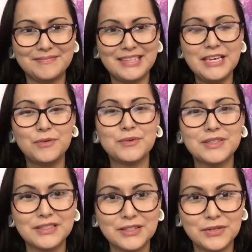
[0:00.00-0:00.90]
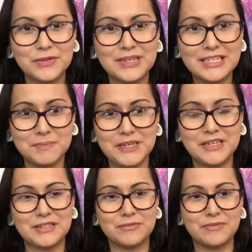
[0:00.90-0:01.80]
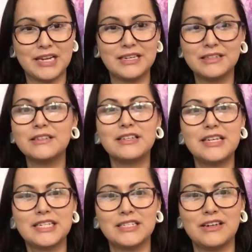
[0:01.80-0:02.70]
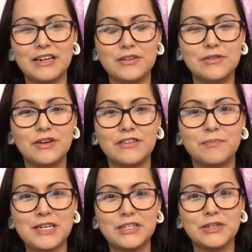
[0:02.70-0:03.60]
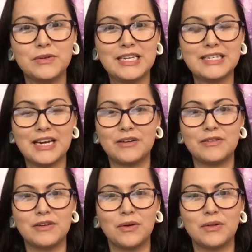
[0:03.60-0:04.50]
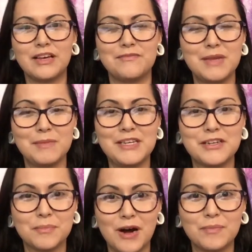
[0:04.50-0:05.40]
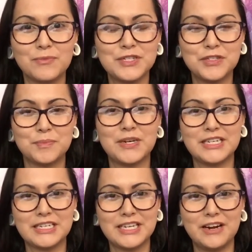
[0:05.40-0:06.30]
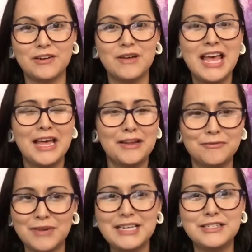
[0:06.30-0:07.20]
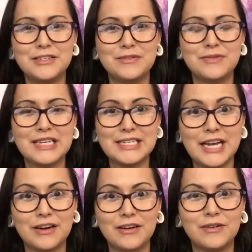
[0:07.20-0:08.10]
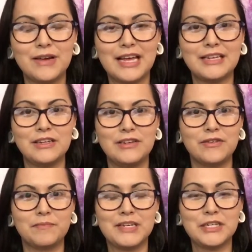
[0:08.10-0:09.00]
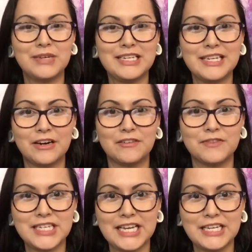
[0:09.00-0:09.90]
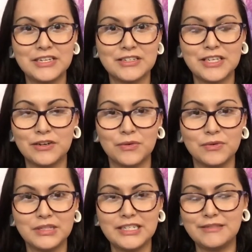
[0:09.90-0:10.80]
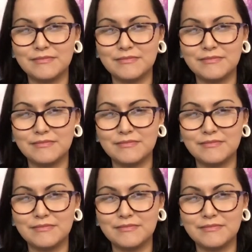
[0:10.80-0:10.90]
equal to experience, right? Clearly it's not. You could have been doing tarot your whole life. Maybe your mom was super into tarot and raised you in tarot, and you have been doing tarot for 10 years and you're only